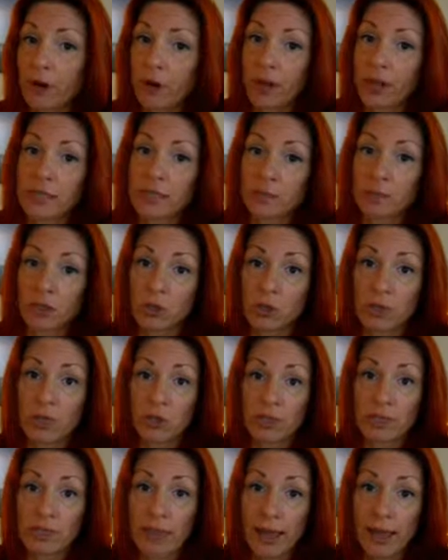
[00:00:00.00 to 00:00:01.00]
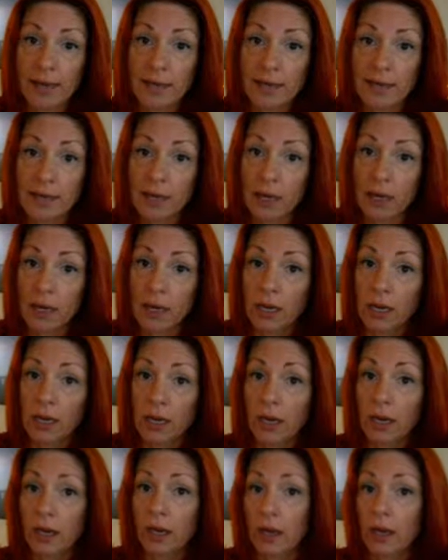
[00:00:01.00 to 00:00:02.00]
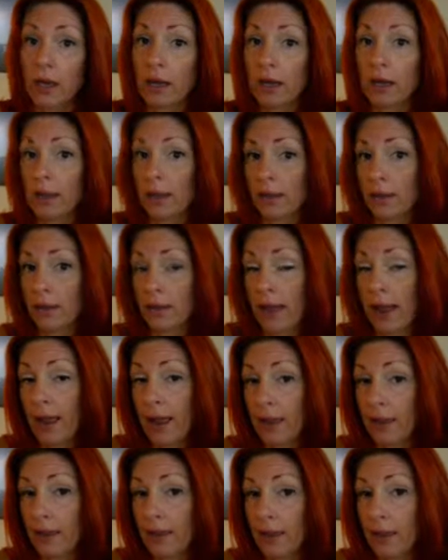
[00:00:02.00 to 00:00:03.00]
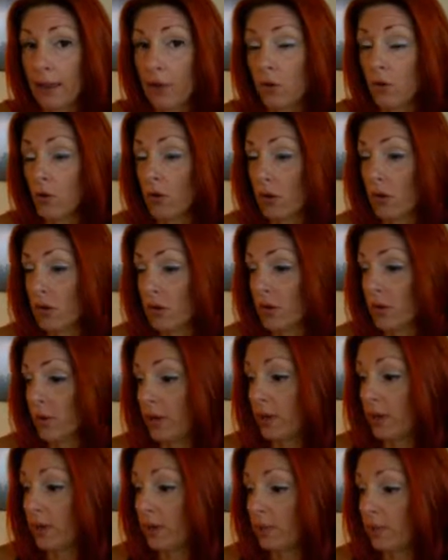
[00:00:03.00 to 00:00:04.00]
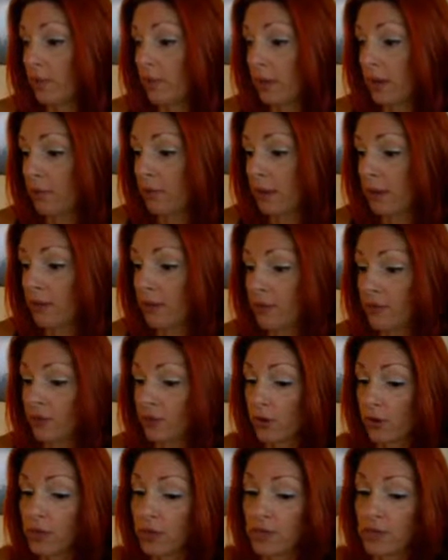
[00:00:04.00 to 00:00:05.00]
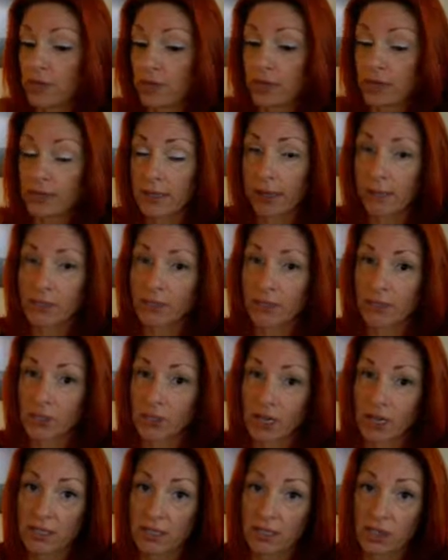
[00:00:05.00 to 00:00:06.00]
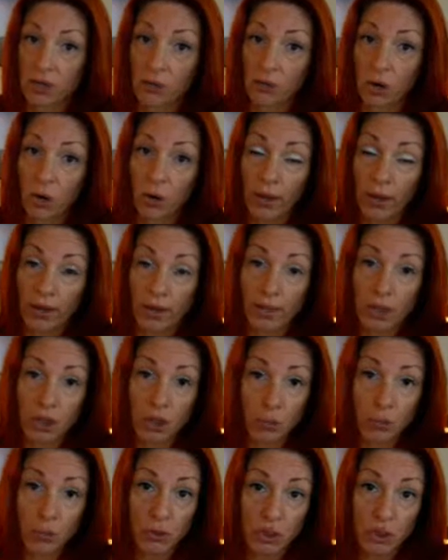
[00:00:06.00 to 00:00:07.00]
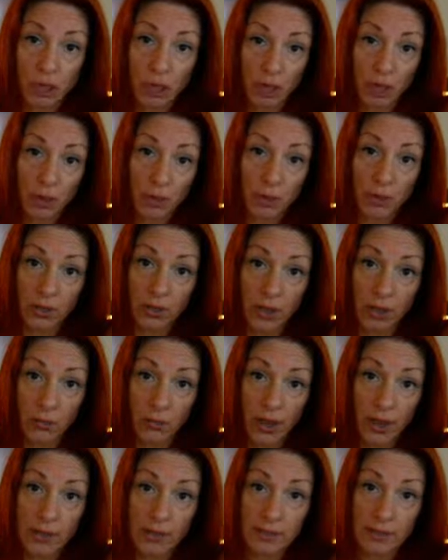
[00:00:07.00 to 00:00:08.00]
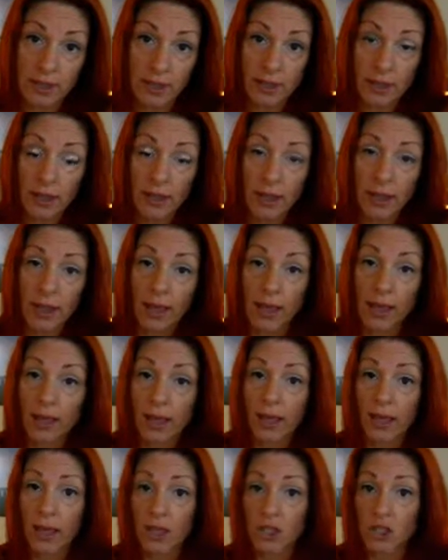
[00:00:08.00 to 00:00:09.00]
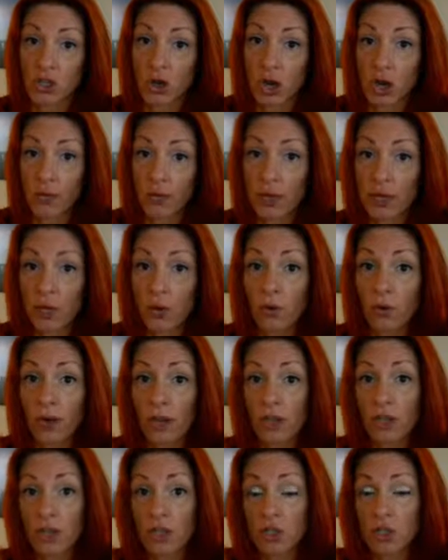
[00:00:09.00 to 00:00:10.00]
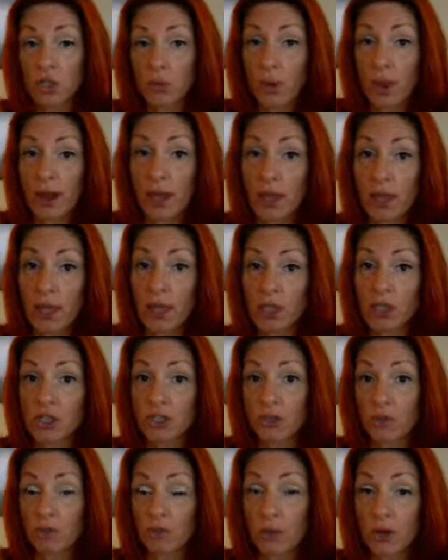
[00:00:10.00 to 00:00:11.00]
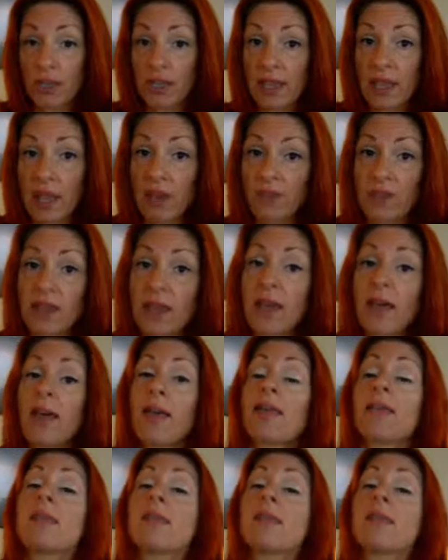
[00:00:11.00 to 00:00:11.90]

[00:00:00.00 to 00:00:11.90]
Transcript: periods in between your sets, that kind of thing, or you're doing many different types of exercises in a row, like in a super circuit without any rest, and that gets your heart rate going and gets you sweating and gets you breathing heavy,